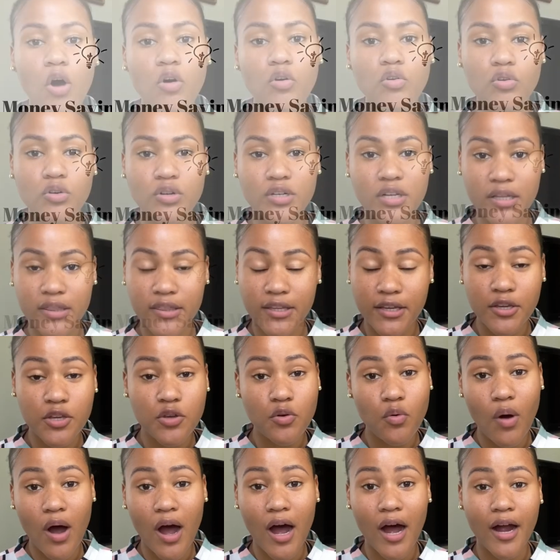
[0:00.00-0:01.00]
good you think
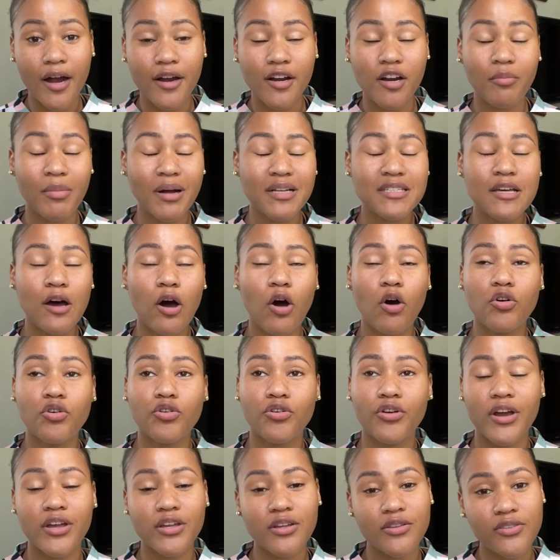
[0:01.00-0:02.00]
you are, no matter how
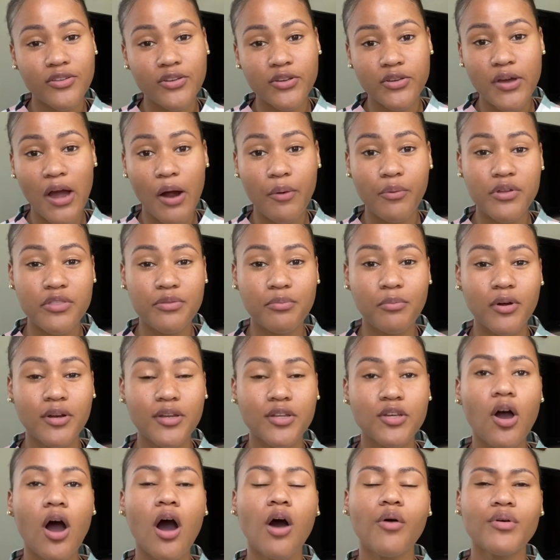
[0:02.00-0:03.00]
great you think you are with money,